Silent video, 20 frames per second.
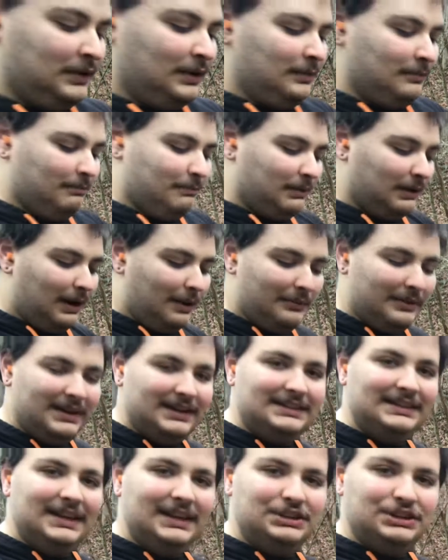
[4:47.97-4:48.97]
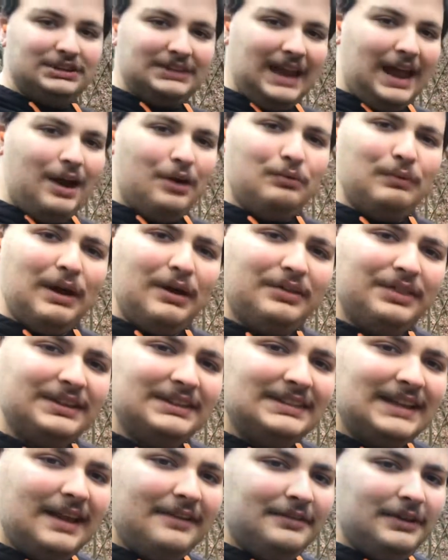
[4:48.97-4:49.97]
but I wanna see just how well the
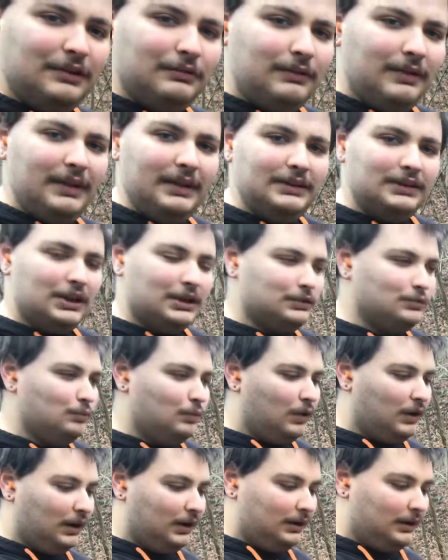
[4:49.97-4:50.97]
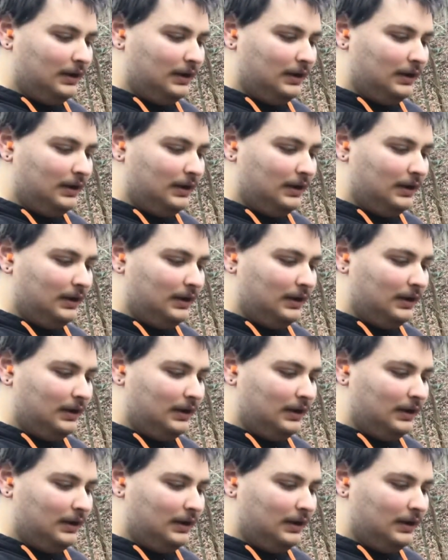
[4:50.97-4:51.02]
safety really does work.